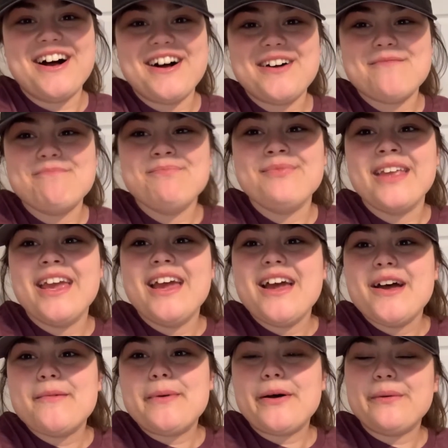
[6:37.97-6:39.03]
Um,
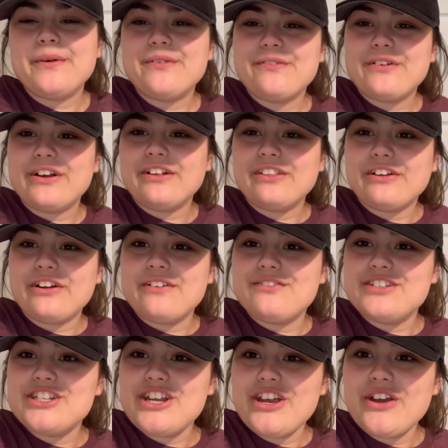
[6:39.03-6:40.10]
but with further
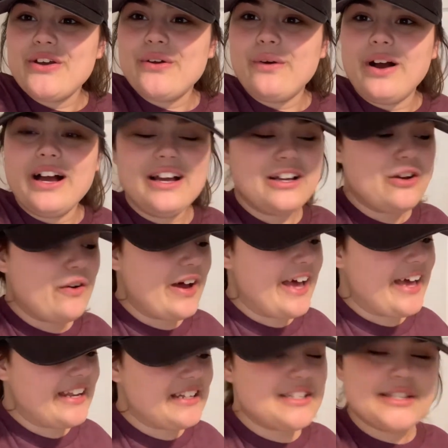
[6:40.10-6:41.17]
ado, go
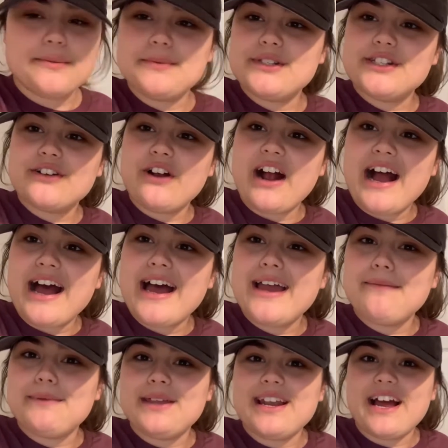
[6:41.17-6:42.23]
ahead and
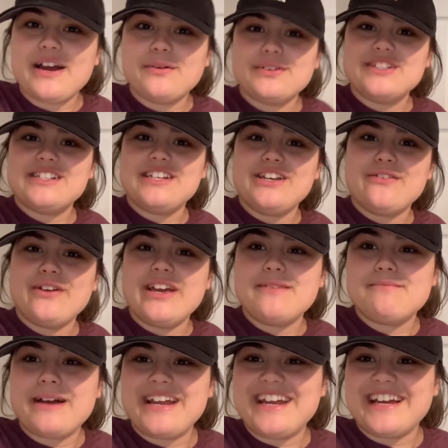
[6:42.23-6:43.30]
subscribe and I will see you in
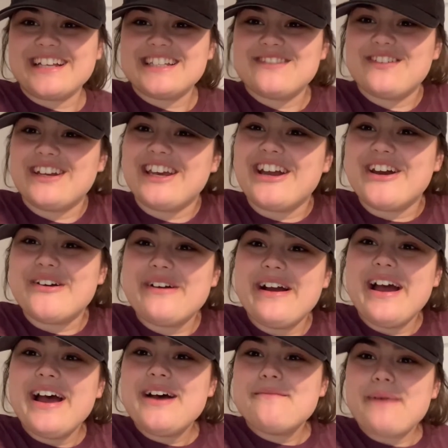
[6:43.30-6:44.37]
my next video.
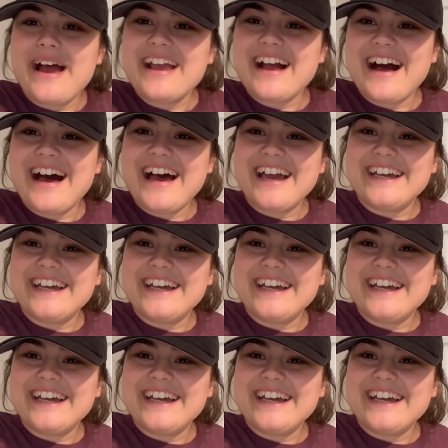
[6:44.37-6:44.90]
Bye